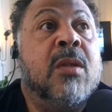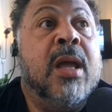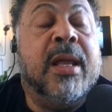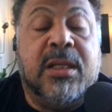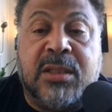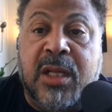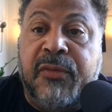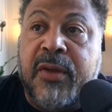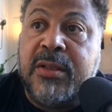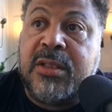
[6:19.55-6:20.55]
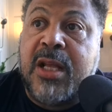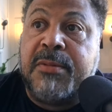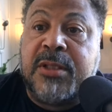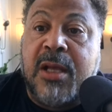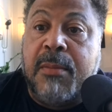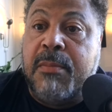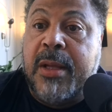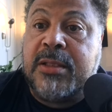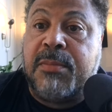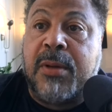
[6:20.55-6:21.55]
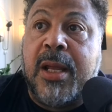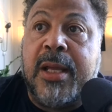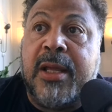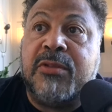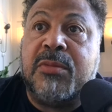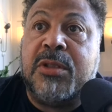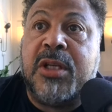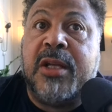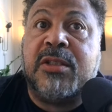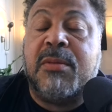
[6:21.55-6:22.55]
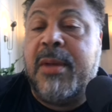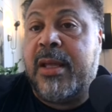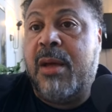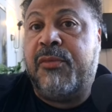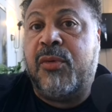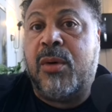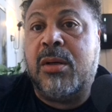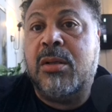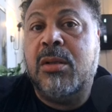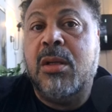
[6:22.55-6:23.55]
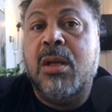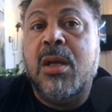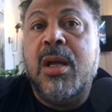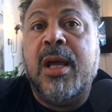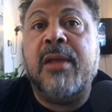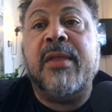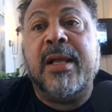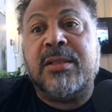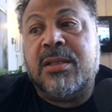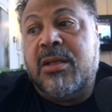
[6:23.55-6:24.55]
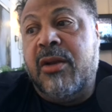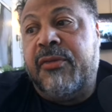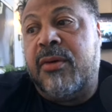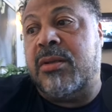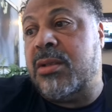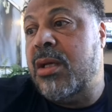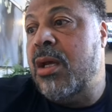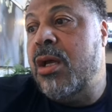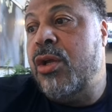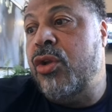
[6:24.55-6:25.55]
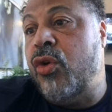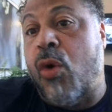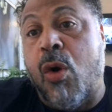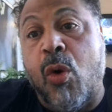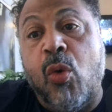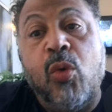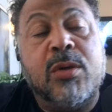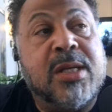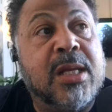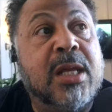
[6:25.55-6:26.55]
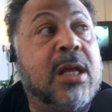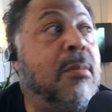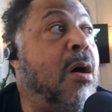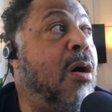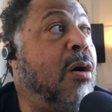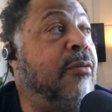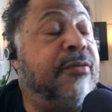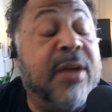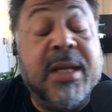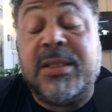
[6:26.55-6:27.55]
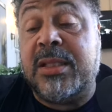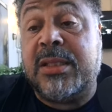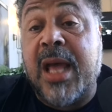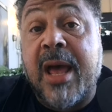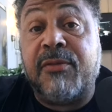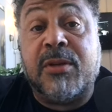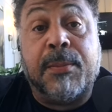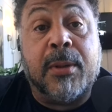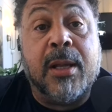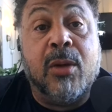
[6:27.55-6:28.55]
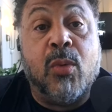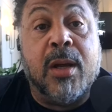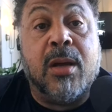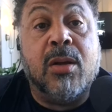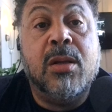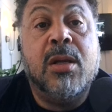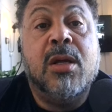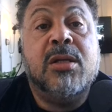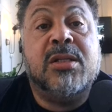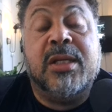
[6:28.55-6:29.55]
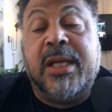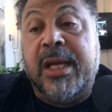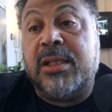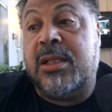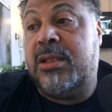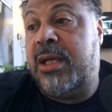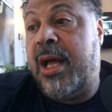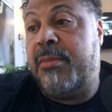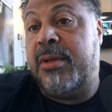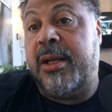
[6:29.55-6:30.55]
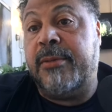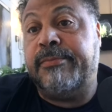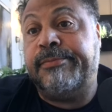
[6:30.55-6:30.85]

And his defense steps up, makes a play, and gives him a chance to make up for it. And that's the difference. Your whole team, all phases have to play well to get the job done.